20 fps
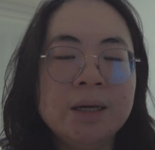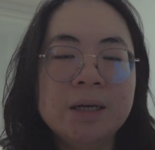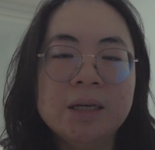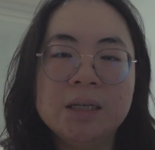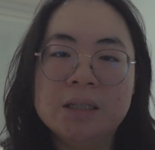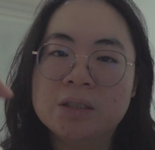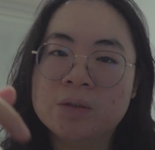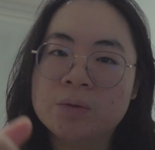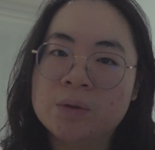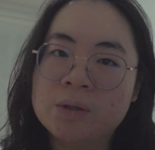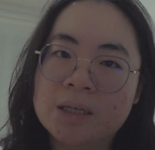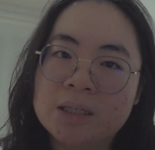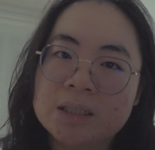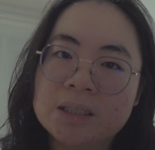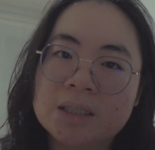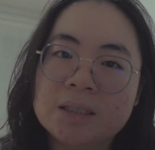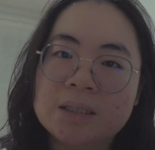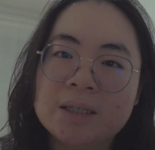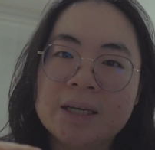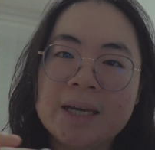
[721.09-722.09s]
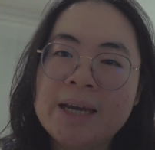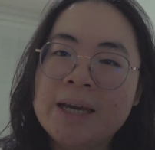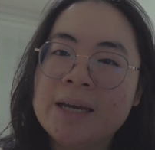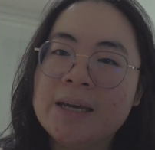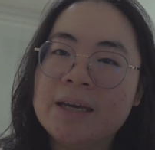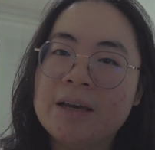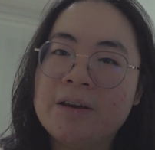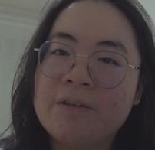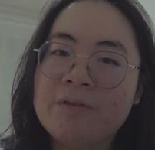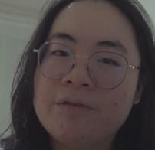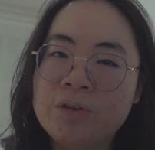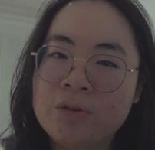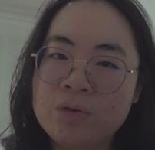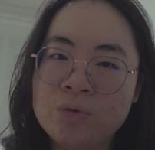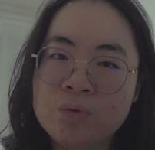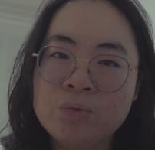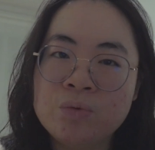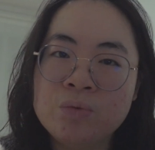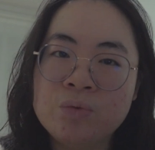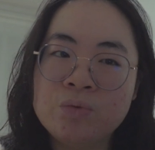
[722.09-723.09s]
And so I asked her, hey, have
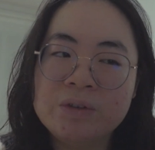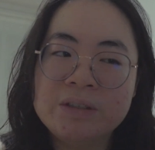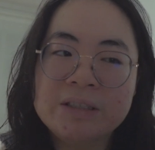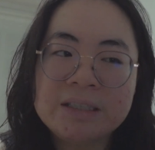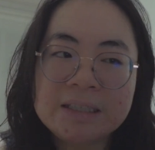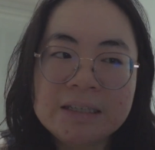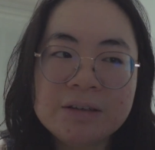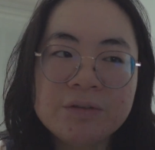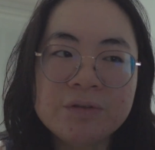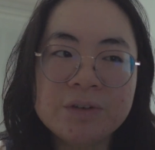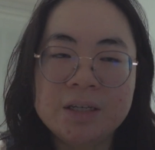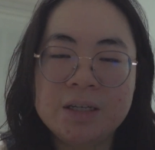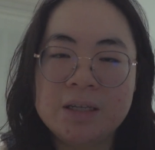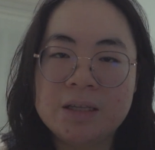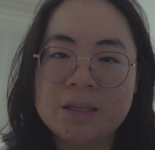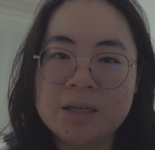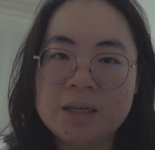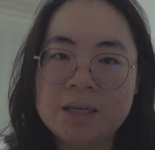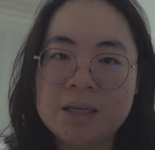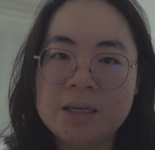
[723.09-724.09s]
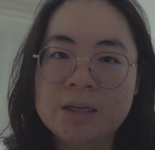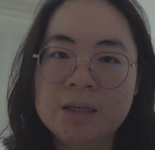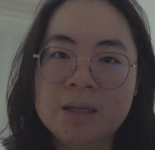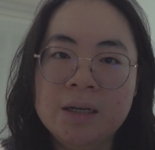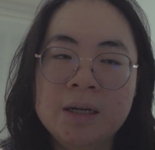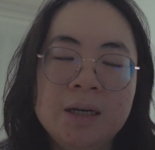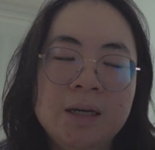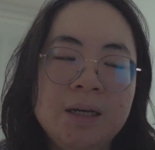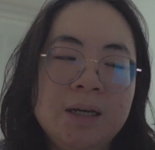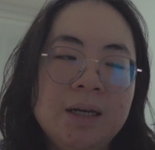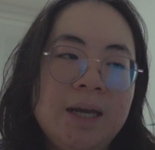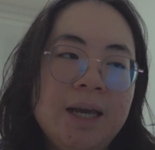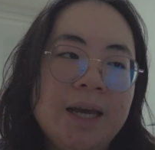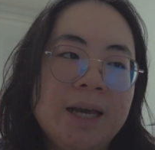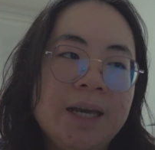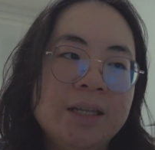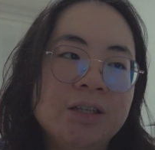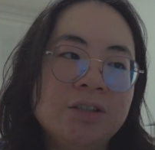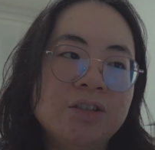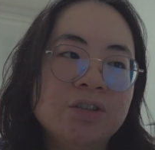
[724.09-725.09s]
you received anything yet?
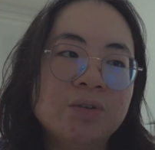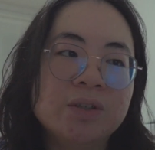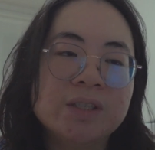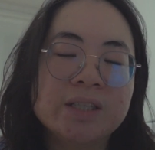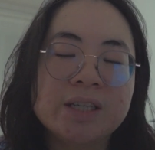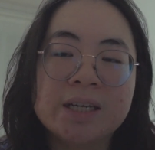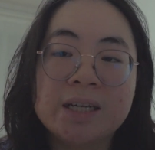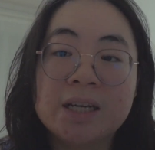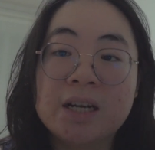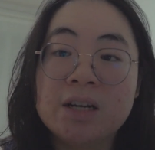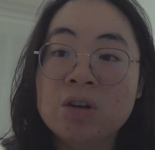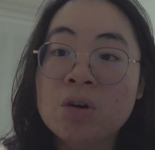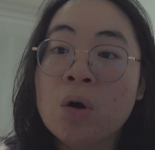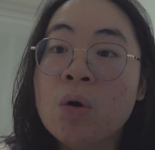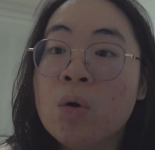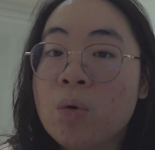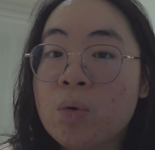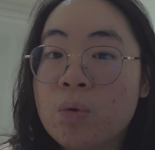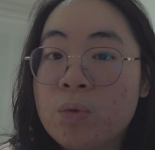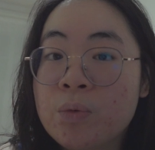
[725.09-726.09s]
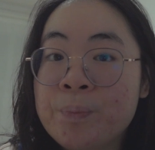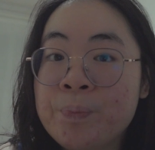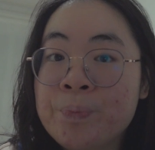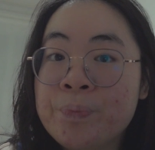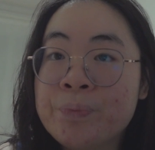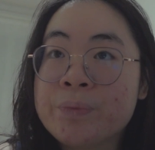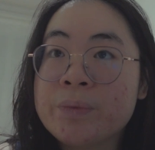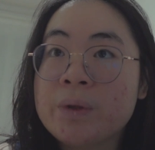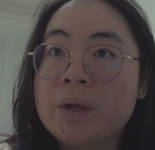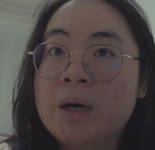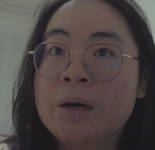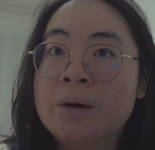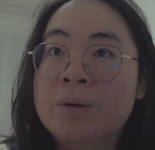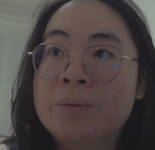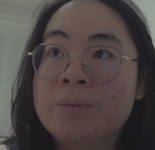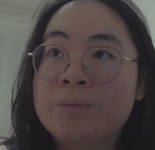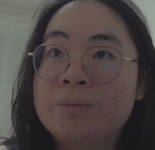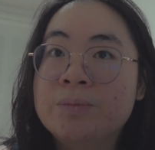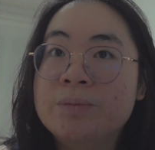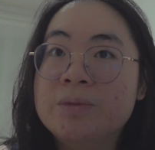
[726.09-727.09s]
And she was like, no.
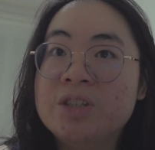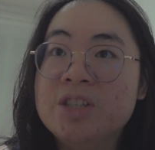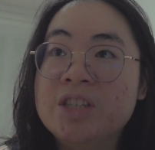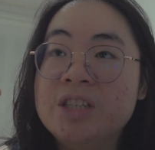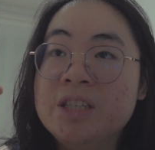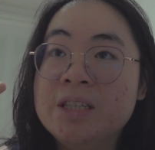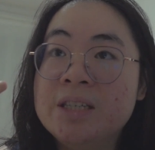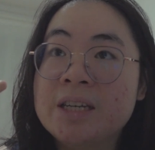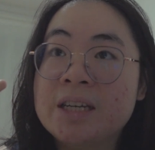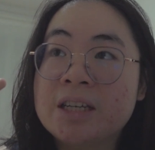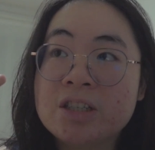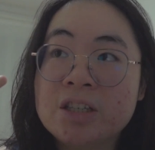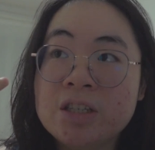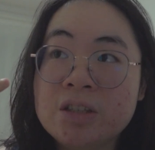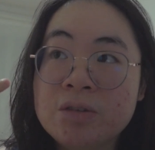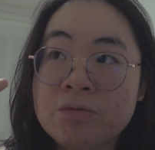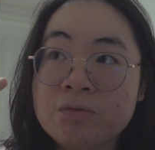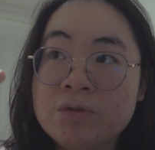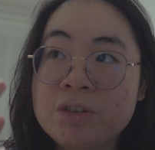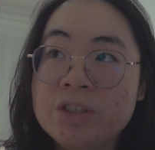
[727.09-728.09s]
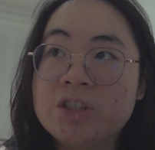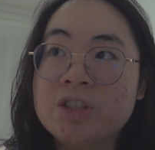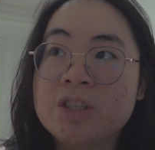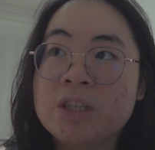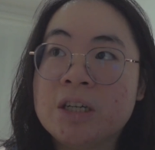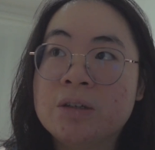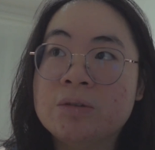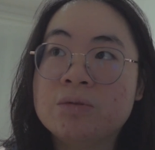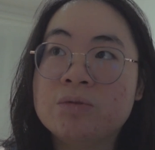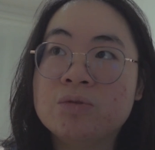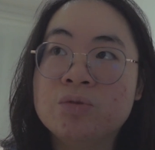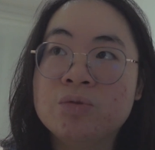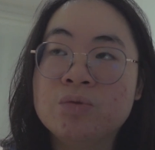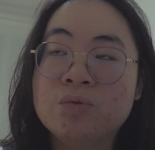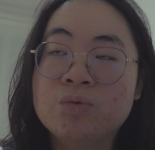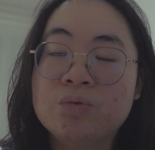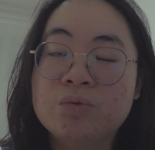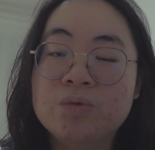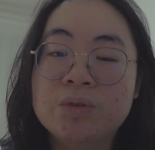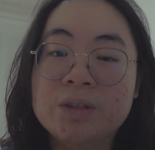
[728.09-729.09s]
She actually reached out
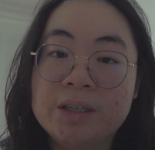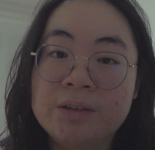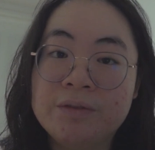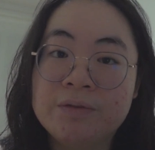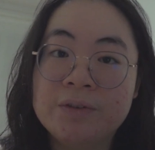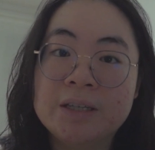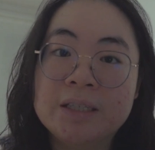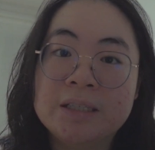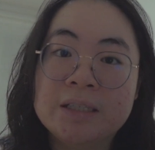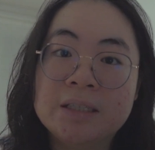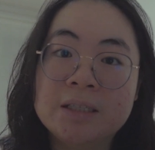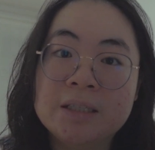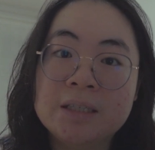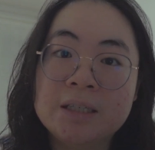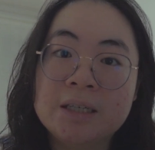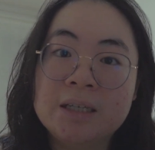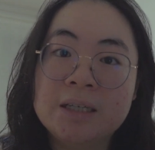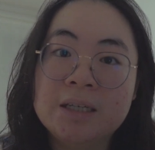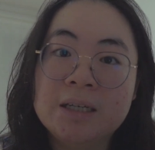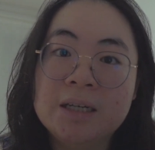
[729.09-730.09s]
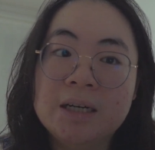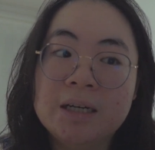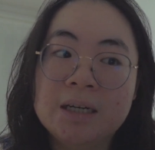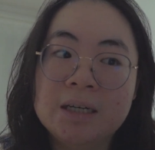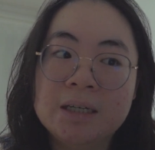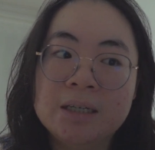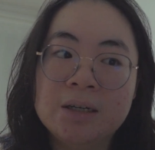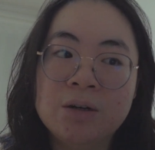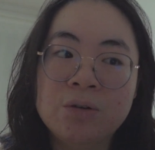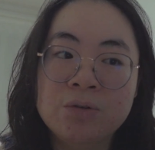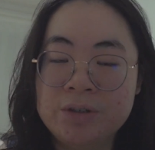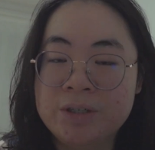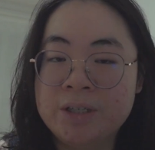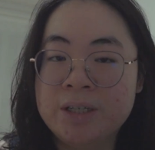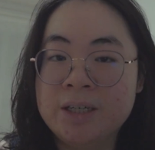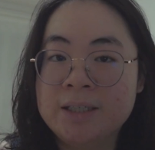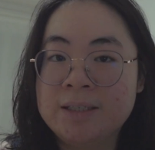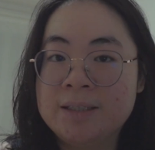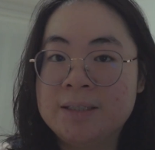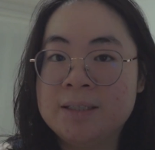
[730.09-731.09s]
to the event
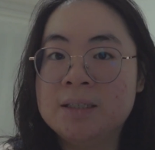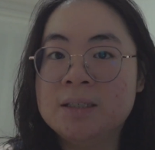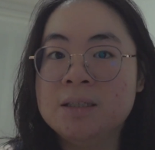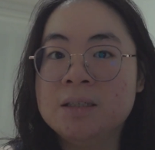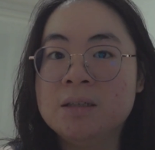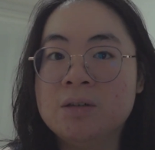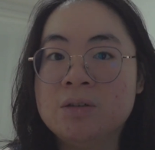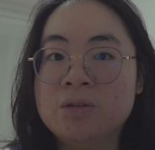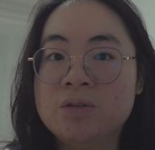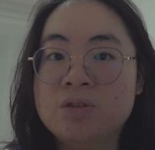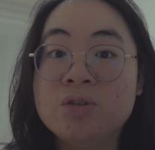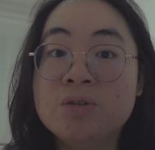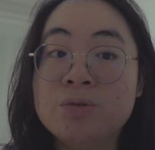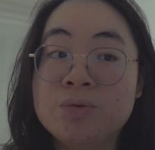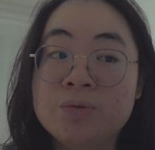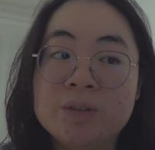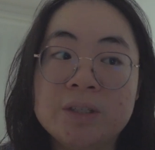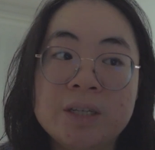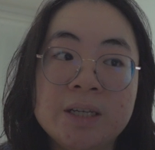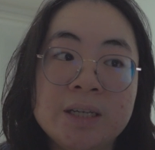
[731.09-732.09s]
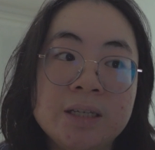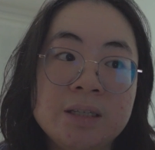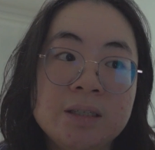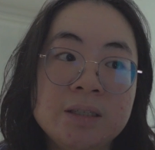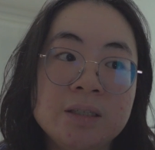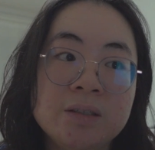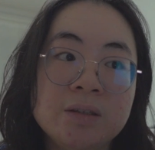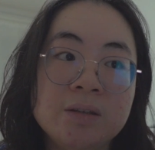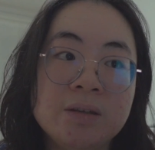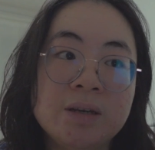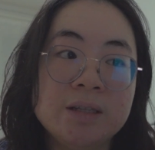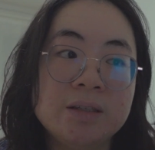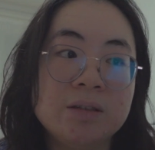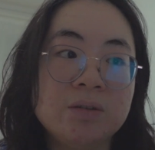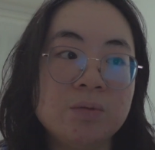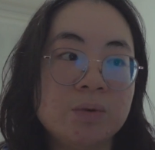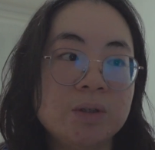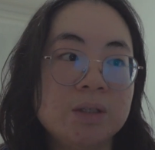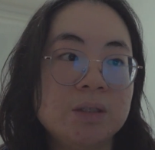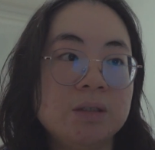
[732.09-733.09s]
organizer on Tuesday, so that's
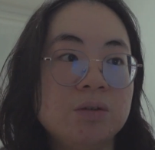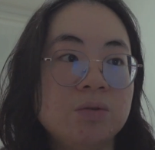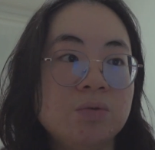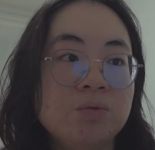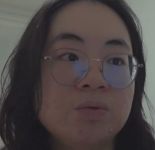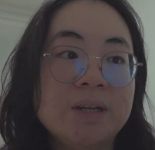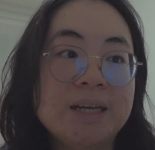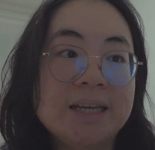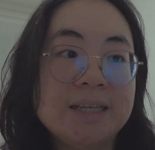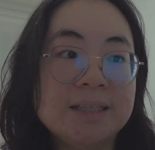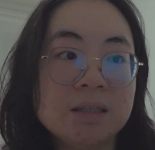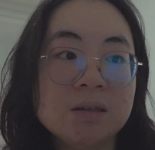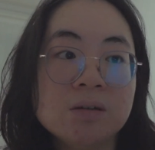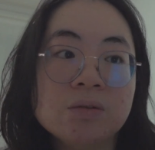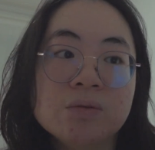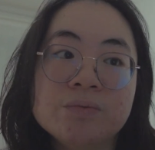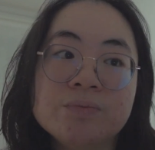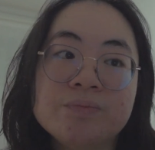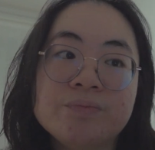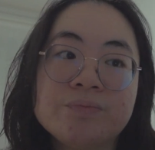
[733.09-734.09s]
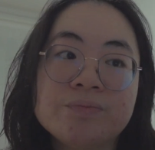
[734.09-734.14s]
what, 2 days ago.